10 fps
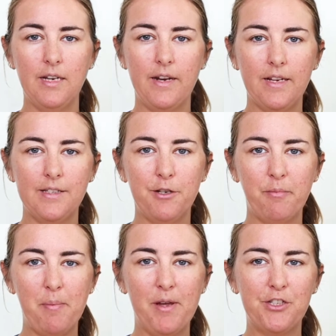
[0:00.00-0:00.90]
Next up,
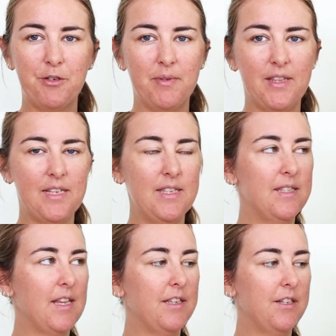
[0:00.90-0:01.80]
I picked up this
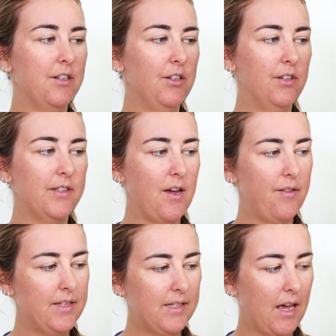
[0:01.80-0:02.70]
Santa Claus. Now
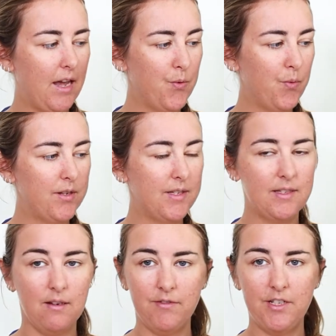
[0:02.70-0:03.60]
this guy was
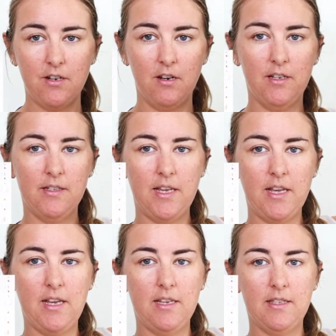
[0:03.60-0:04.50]
$70.
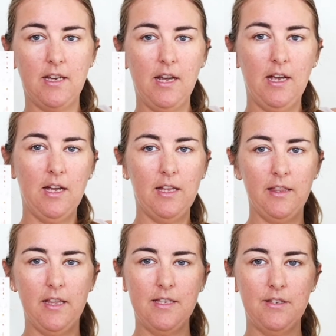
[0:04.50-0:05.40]
He's
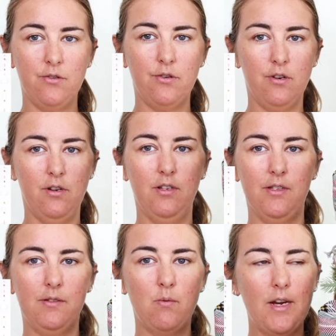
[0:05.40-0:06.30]
this tall,
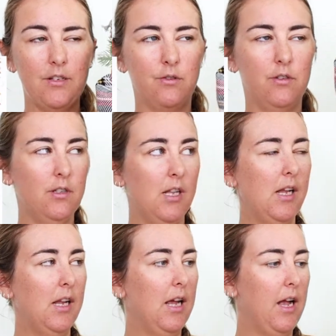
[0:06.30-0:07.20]
so he's quite tall.
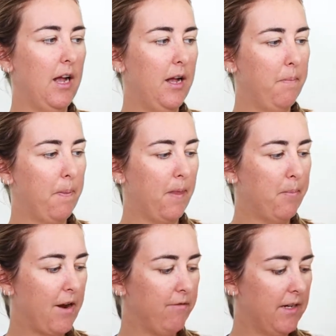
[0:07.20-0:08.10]

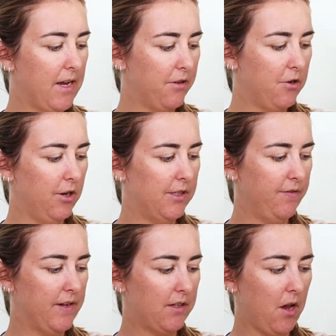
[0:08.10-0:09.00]
But I really like the colours
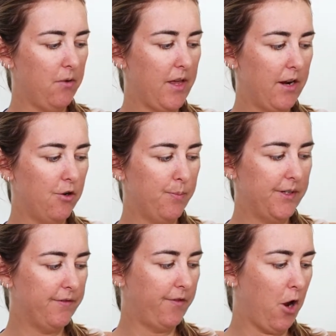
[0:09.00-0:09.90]
of his coat. They had a couple
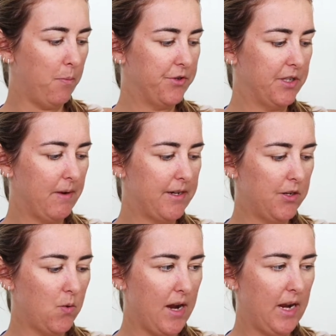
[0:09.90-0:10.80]
of different options, but I
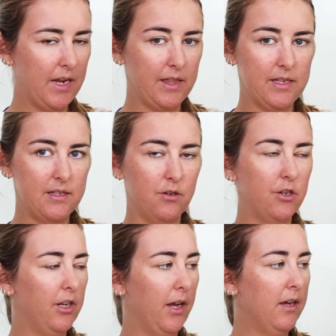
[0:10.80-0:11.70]
did quite like this
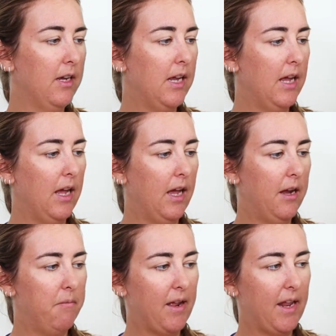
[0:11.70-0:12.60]
colour.
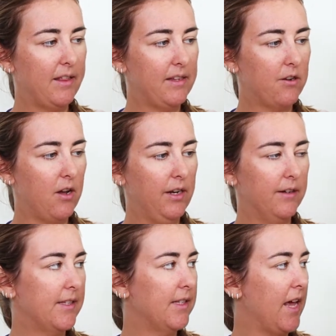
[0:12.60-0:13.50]
I like that he's got a
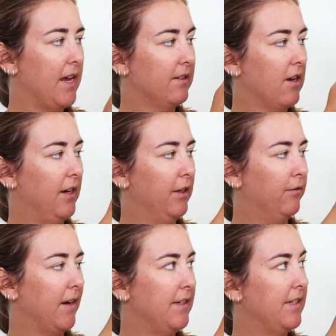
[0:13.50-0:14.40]
little sleigh, he's got a little
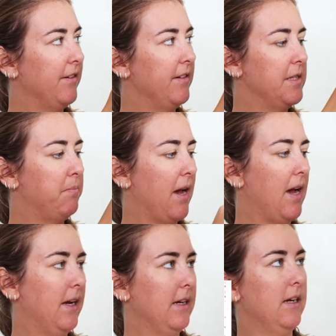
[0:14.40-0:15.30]
reindeer in his
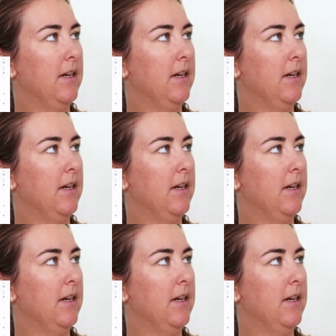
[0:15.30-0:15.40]
bag,